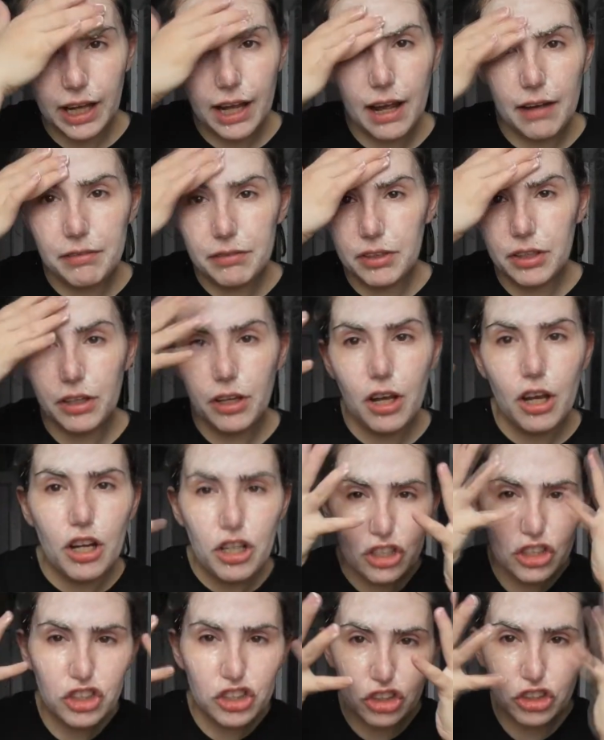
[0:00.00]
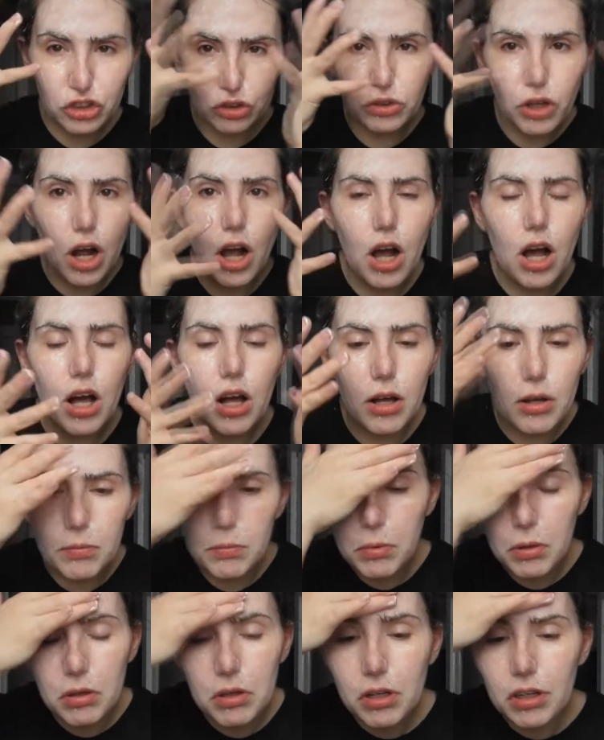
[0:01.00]
I have to
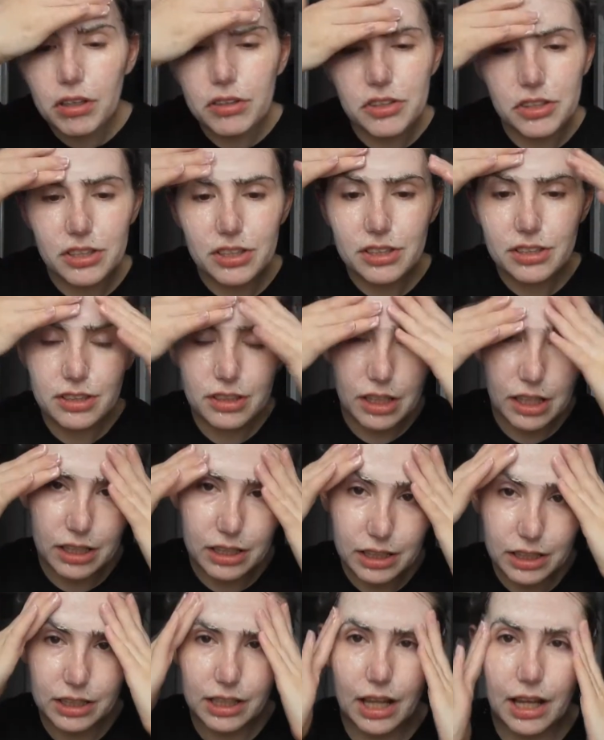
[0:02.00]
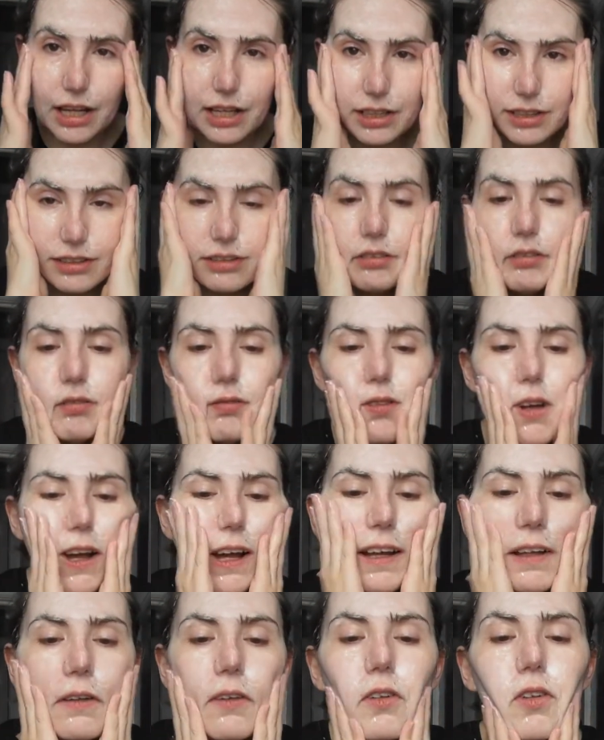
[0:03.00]
scrub, just lightly glide
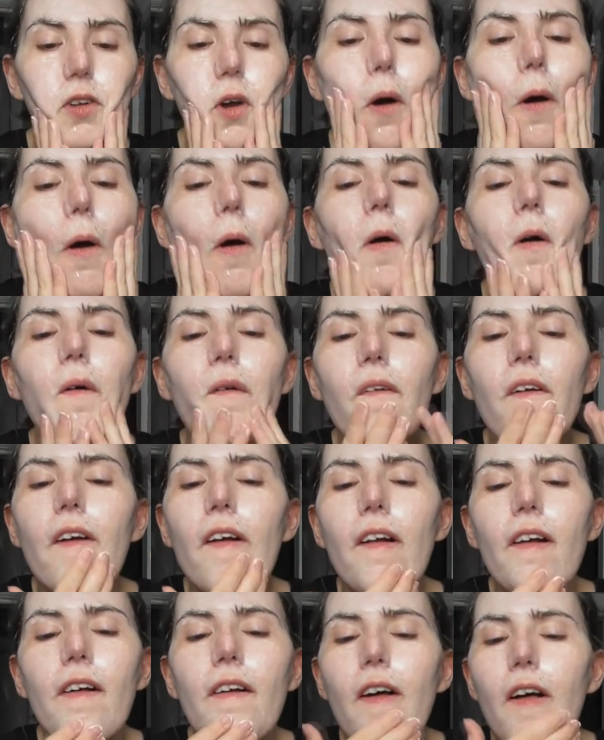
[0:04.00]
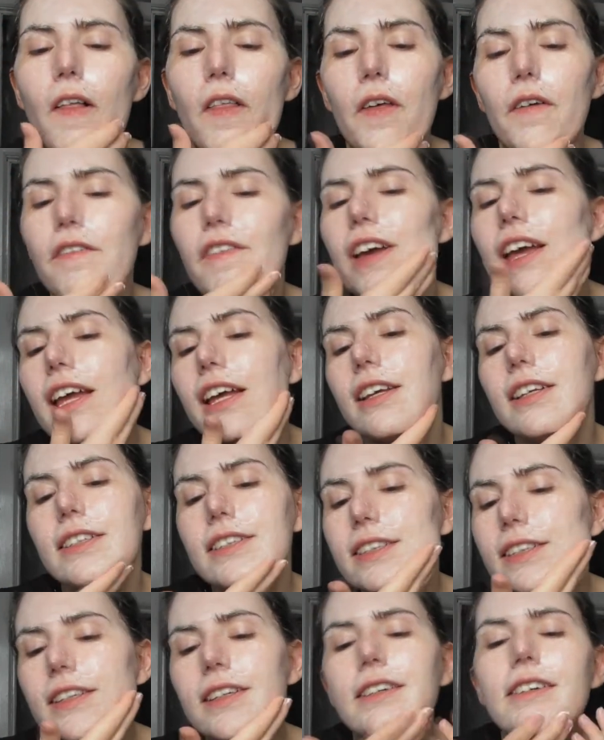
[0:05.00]
hands over the
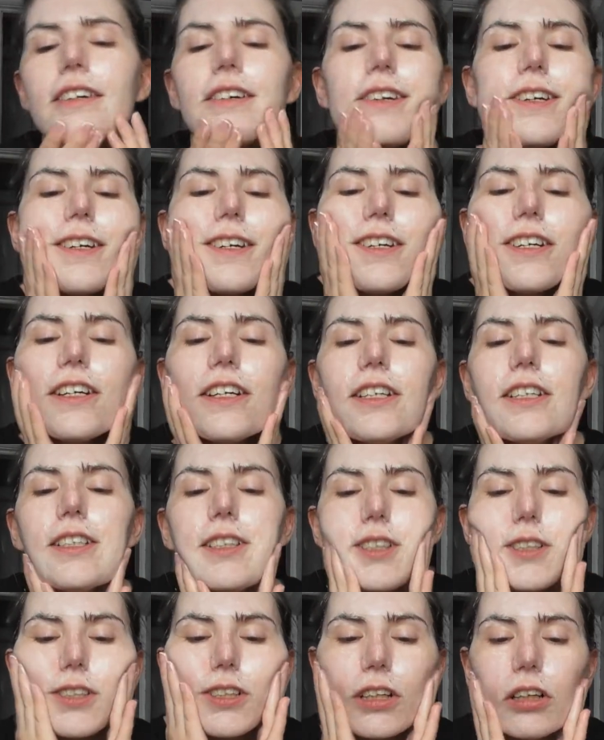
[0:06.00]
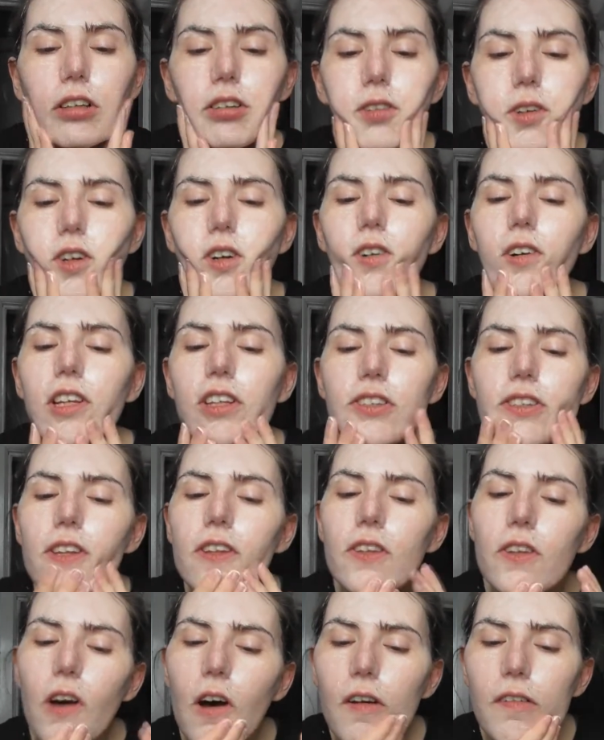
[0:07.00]
face. So I'm going to rinse
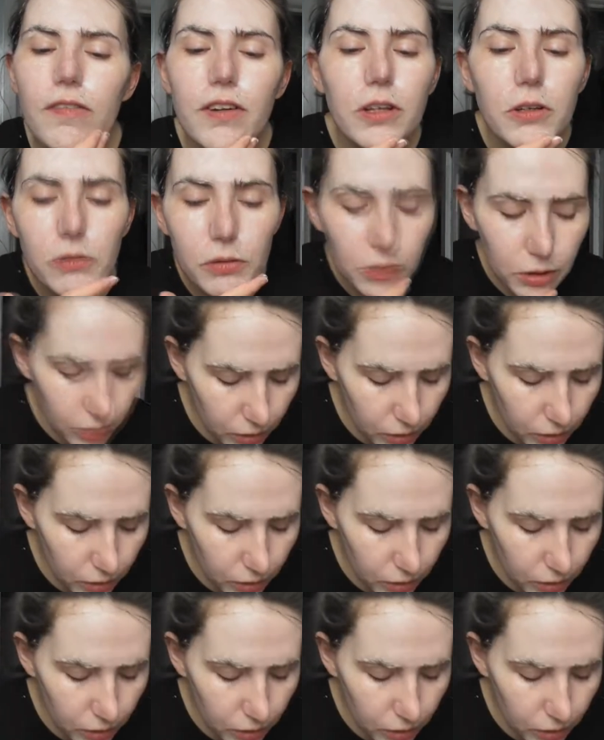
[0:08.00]
this off now.